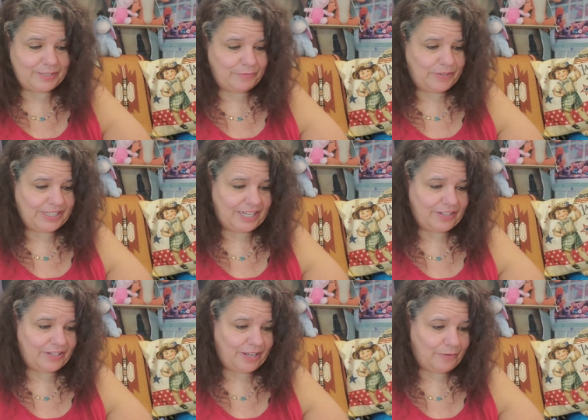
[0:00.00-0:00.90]
the ones that
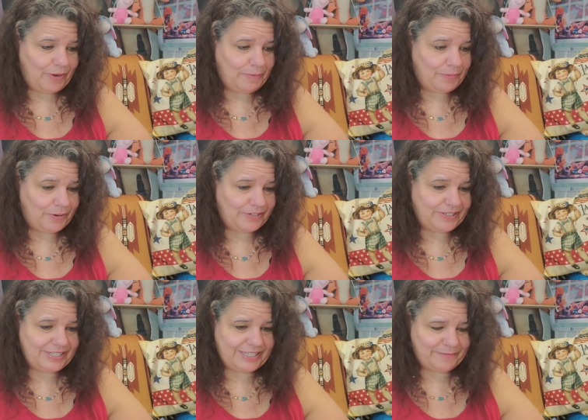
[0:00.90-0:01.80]
look like white
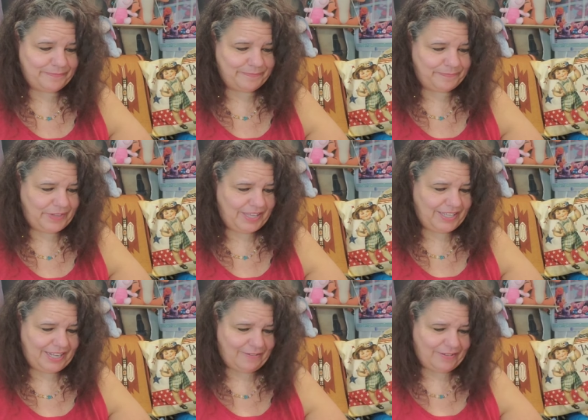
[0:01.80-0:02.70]
pearls. I
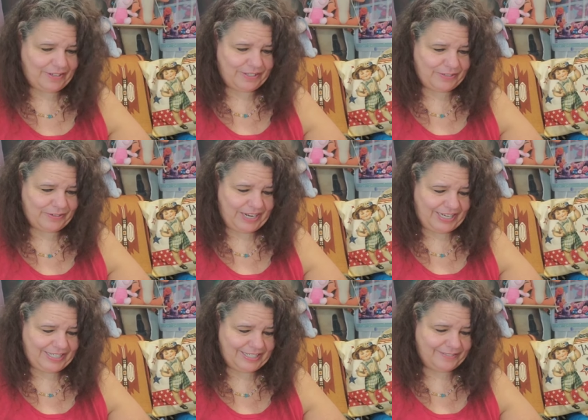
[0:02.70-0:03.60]
think that would look so
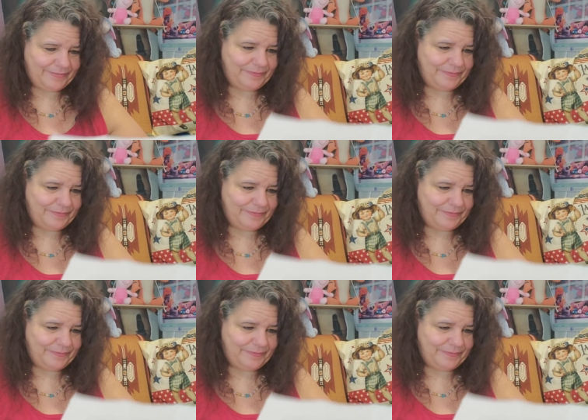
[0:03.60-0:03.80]
nice.